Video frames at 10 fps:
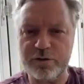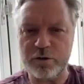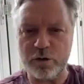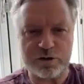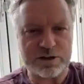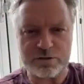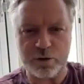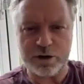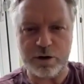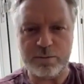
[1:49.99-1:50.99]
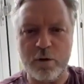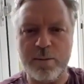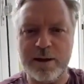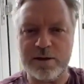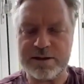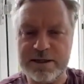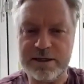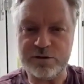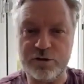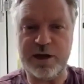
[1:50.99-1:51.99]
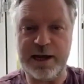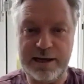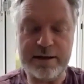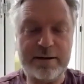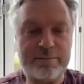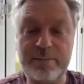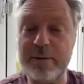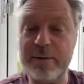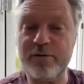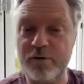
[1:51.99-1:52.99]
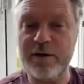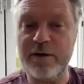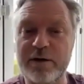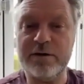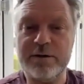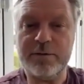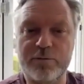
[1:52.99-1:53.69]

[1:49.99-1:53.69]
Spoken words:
not just working on mobiles today, but maybe forever.